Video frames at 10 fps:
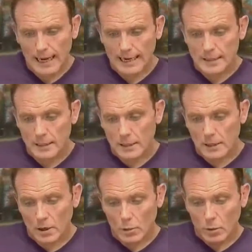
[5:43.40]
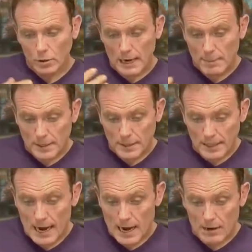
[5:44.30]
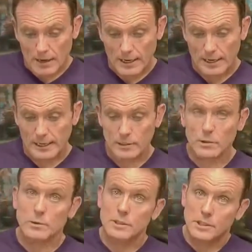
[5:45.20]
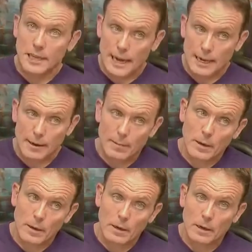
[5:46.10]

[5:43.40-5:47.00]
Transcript: And what's happening now is those same